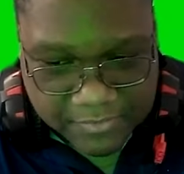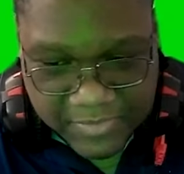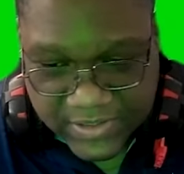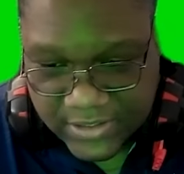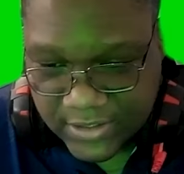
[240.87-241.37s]

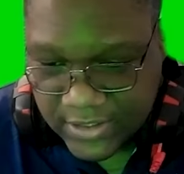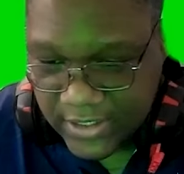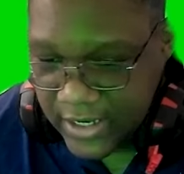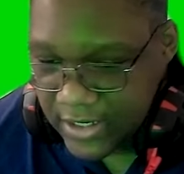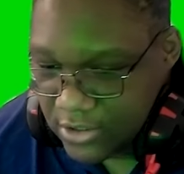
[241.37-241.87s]
basically
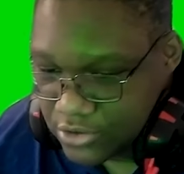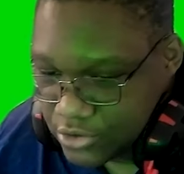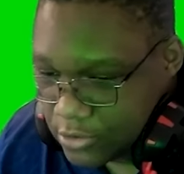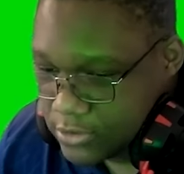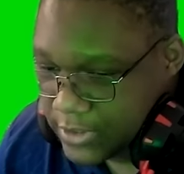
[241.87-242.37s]
can
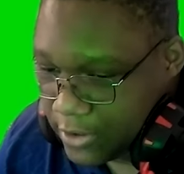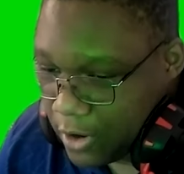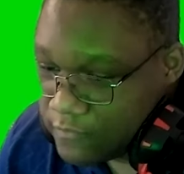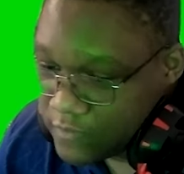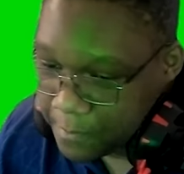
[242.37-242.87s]
control the
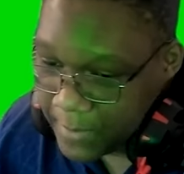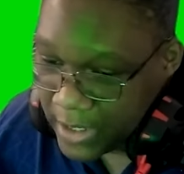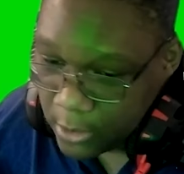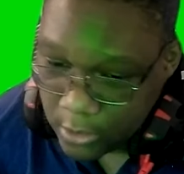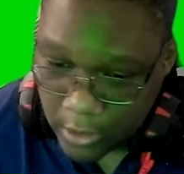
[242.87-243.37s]
Hulk form
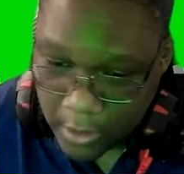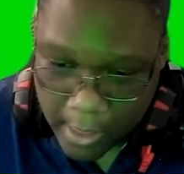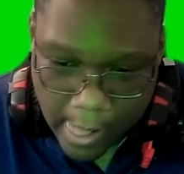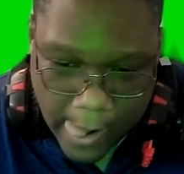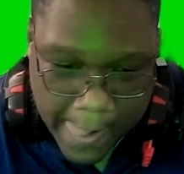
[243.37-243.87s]
better.
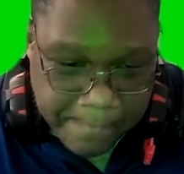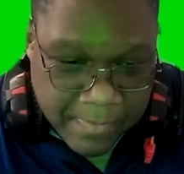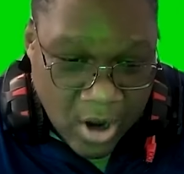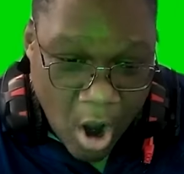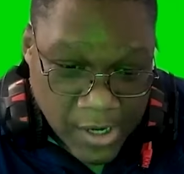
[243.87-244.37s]

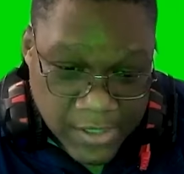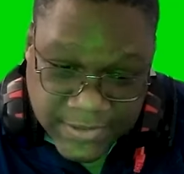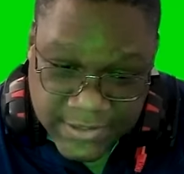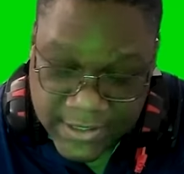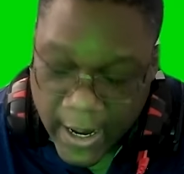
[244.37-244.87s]
But
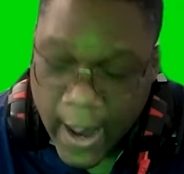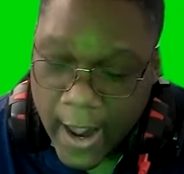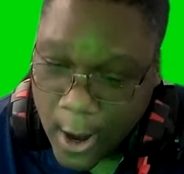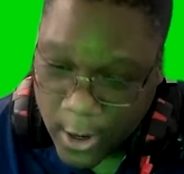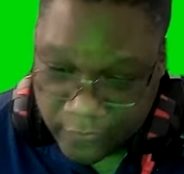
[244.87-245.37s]
honestly,
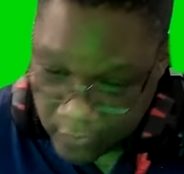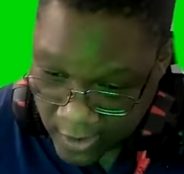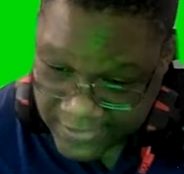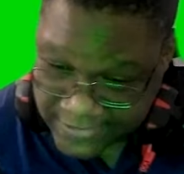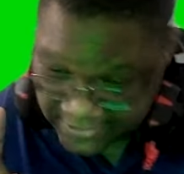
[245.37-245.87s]
if you
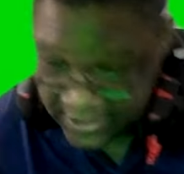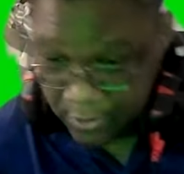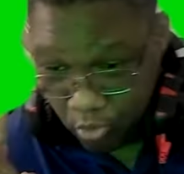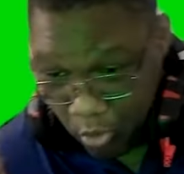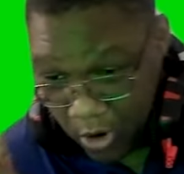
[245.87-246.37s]
had just
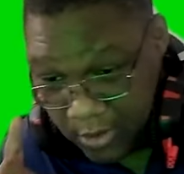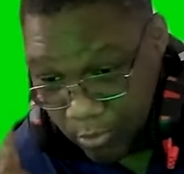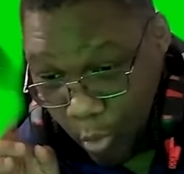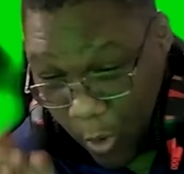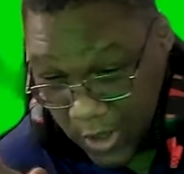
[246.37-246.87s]
seen
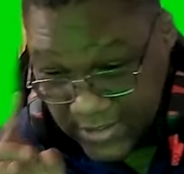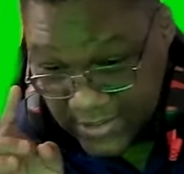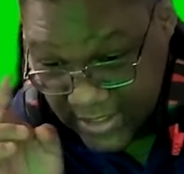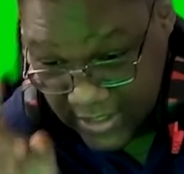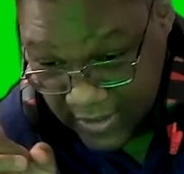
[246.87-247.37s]
one
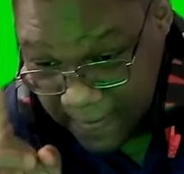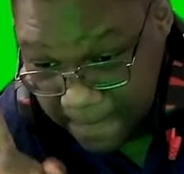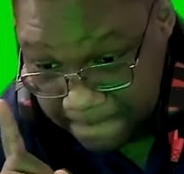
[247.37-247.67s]
scene